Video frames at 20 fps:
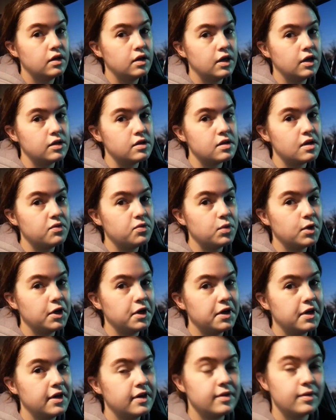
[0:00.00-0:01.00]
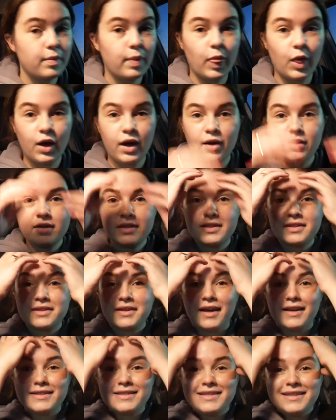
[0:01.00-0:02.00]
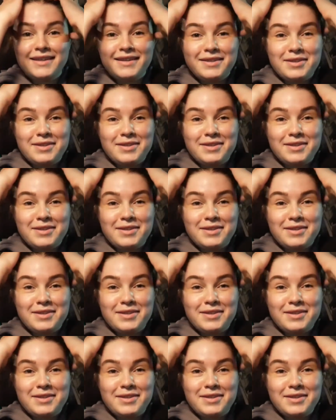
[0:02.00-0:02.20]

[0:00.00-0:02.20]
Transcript: just left work. Look how disgusting